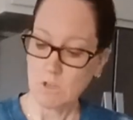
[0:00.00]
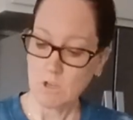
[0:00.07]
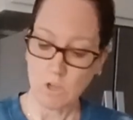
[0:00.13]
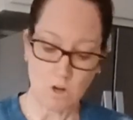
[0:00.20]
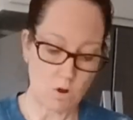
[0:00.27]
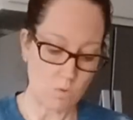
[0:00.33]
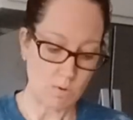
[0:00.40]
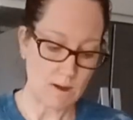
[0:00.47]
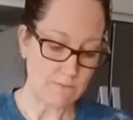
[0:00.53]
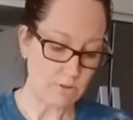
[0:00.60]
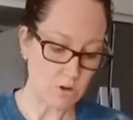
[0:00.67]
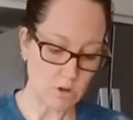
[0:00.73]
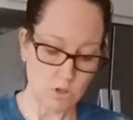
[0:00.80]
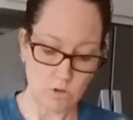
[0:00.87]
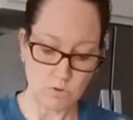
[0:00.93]
you know,
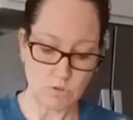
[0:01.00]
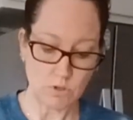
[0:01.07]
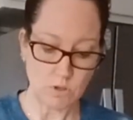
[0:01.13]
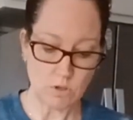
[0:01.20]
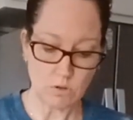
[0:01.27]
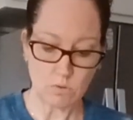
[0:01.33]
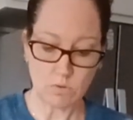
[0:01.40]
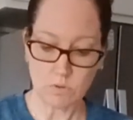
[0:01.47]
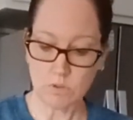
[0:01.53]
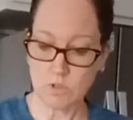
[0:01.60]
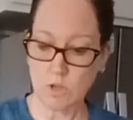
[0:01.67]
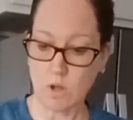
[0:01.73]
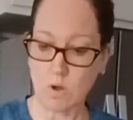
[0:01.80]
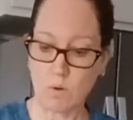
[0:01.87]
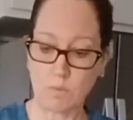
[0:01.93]
whatever, you do you.
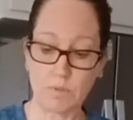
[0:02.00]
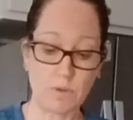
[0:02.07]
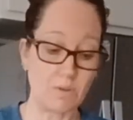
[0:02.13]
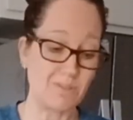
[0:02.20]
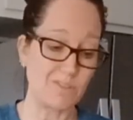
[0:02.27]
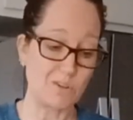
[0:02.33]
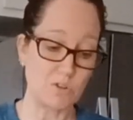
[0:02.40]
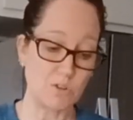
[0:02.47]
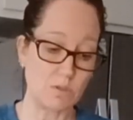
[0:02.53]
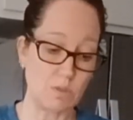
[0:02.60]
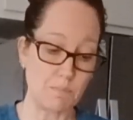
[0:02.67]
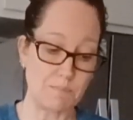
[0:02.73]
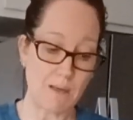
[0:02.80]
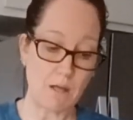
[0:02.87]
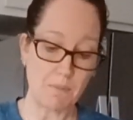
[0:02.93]
So the
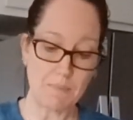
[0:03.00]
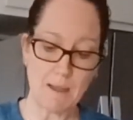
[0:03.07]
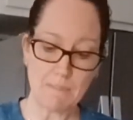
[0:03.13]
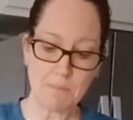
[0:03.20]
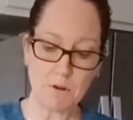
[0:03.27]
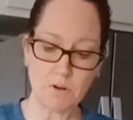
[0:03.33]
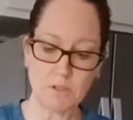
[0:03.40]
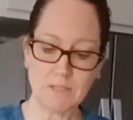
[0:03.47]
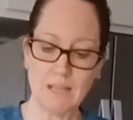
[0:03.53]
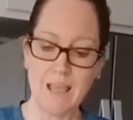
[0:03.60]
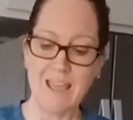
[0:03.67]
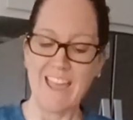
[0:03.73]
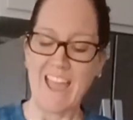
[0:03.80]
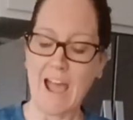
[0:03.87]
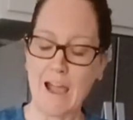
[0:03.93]
bell peppers
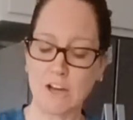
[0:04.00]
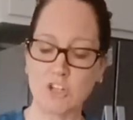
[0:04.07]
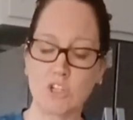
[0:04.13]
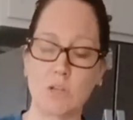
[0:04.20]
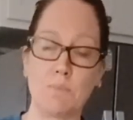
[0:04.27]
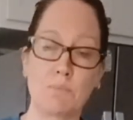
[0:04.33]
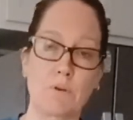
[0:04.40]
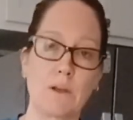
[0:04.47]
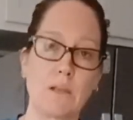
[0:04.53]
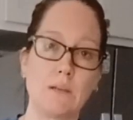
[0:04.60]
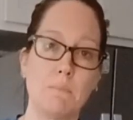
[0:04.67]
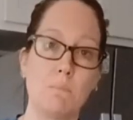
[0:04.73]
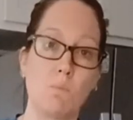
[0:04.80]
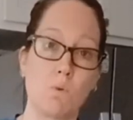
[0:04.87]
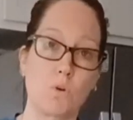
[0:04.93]
actually bring
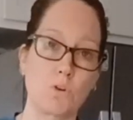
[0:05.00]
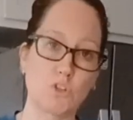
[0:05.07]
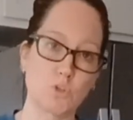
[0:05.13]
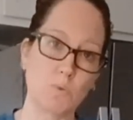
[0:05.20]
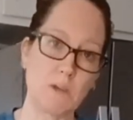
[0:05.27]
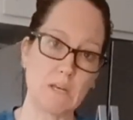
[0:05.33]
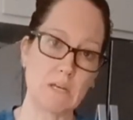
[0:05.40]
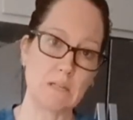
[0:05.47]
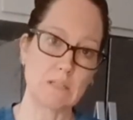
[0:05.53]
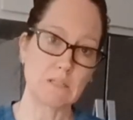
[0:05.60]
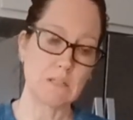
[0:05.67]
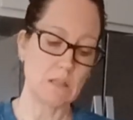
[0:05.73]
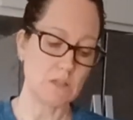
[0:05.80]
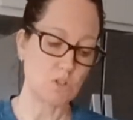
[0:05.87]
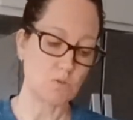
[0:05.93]
more sweetness
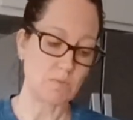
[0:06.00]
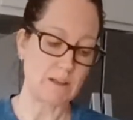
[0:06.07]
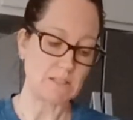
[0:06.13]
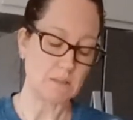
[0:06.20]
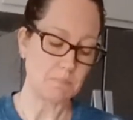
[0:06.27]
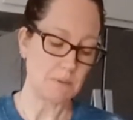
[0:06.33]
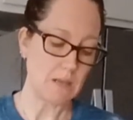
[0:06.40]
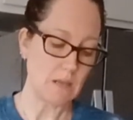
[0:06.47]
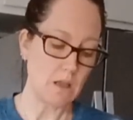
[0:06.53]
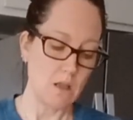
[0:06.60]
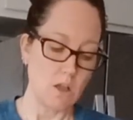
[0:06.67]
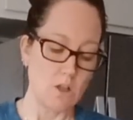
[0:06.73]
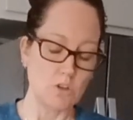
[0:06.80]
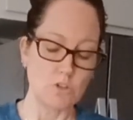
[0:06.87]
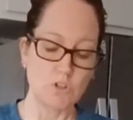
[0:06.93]
to this recipe.
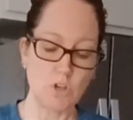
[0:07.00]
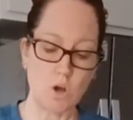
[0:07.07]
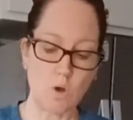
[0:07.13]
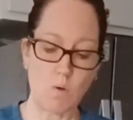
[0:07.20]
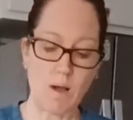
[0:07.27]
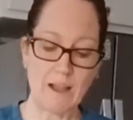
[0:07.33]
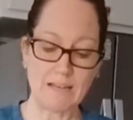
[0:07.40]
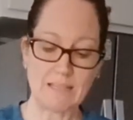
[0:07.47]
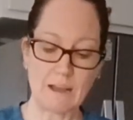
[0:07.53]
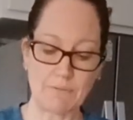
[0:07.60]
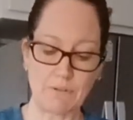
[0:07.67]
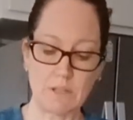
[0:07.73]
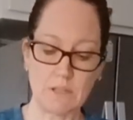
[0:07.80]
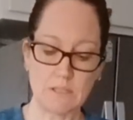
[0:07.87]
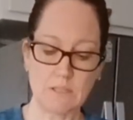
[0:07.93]
So I
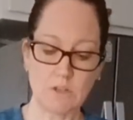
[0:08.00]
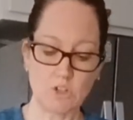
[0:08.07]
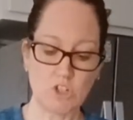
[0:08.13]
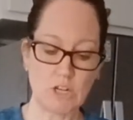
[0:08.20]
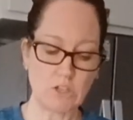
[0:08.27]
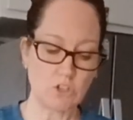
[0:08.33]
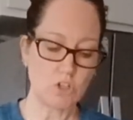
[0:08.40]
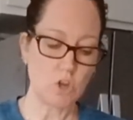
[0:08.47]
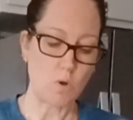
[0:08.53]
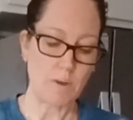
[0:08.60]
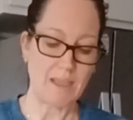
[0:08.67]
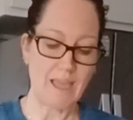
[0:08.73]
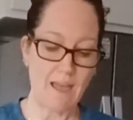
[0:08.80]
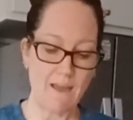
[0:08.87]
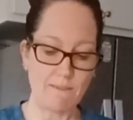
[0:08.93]
definitely suggest
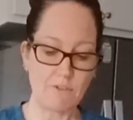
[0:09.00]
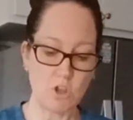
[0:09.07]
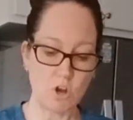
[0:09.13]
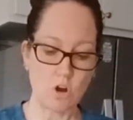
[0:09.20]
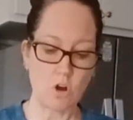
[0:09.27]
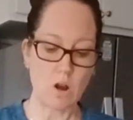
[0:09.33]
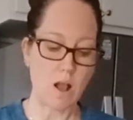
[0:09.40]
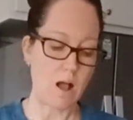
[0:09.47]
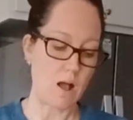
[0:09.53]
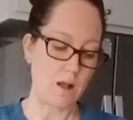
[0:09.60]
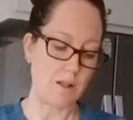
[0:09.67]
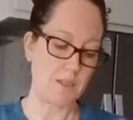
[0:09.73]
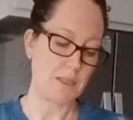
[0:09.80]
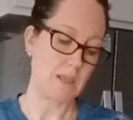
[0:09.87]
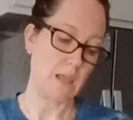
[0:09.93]
going heavier
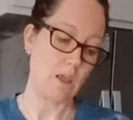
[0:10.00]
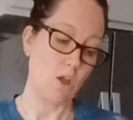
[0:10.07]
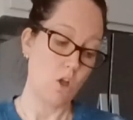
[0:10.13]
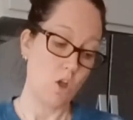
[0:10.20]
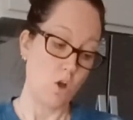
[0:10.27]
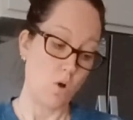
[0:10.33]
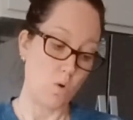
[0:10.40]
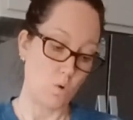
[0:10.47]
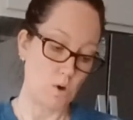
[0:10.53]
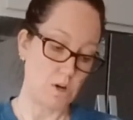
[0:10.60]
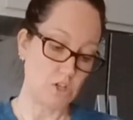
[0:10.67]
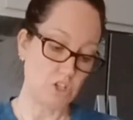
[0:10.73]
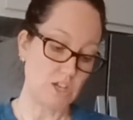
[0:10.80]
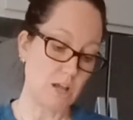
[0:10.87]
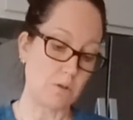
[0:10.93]
on the
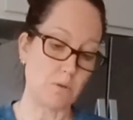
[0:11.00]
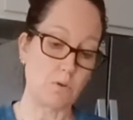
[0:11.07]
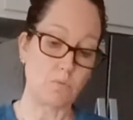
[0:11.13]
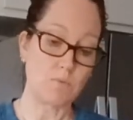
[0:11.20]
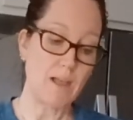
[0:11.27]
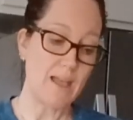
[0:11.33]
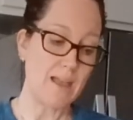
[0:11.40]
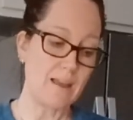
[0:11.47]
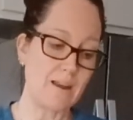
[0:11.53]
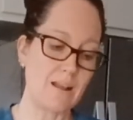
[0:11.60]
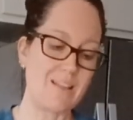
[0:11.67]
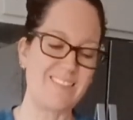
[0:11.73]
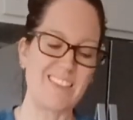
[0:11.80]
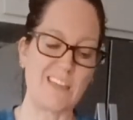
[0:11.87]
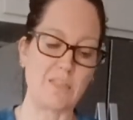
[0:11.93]
orange, yellow, and red
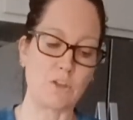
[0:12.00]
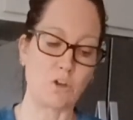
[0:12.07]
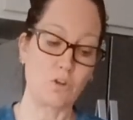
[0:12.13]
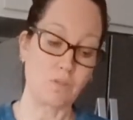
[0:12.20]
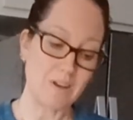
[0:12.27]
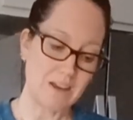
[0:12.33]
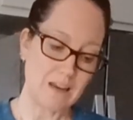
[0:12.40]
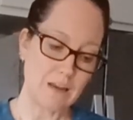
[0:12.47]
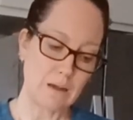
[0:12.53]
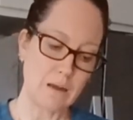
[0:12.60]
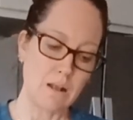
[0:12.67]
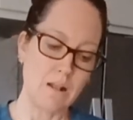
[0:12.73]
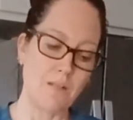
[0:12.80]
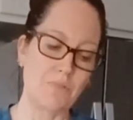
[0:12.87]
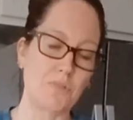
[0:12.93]
than the green.
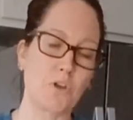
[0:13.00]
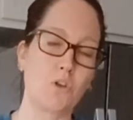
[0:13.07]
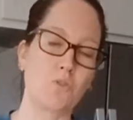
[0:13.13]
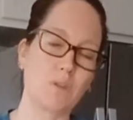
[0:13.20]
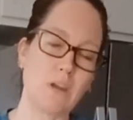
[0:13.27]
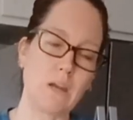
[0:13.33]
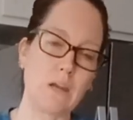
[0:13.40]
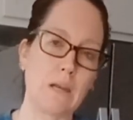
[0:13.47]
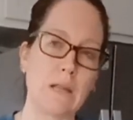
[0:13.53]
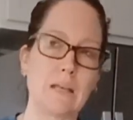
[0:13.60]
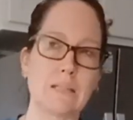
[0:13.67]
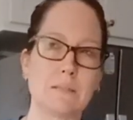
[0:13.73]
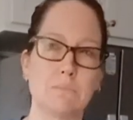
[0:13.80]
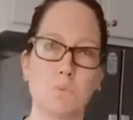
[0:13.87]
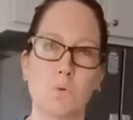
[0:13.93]
The green
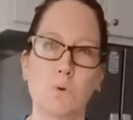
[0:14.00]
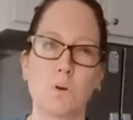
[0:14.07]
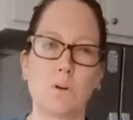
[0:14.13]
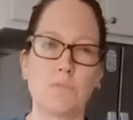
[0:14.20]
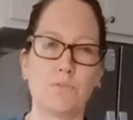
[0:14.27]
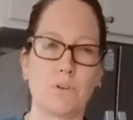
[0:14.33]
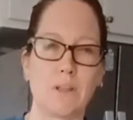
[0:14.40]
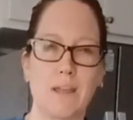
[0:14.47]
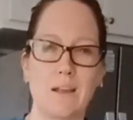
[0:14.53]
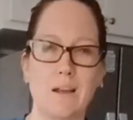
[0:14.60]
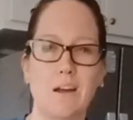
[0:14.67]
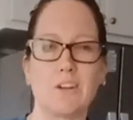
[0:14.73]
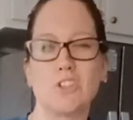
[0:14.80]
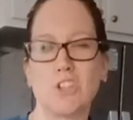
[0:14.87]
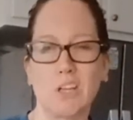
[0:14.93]
is more for like
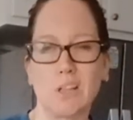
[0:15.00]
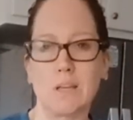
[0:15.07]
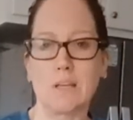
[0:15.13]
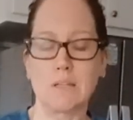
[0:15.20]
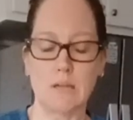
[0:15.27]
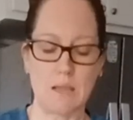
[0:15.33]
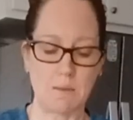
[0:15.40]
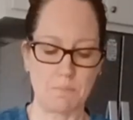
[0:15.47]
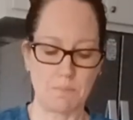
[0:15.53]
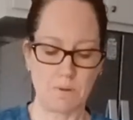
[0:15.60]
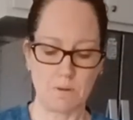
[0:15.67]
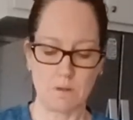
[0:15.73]
a chili type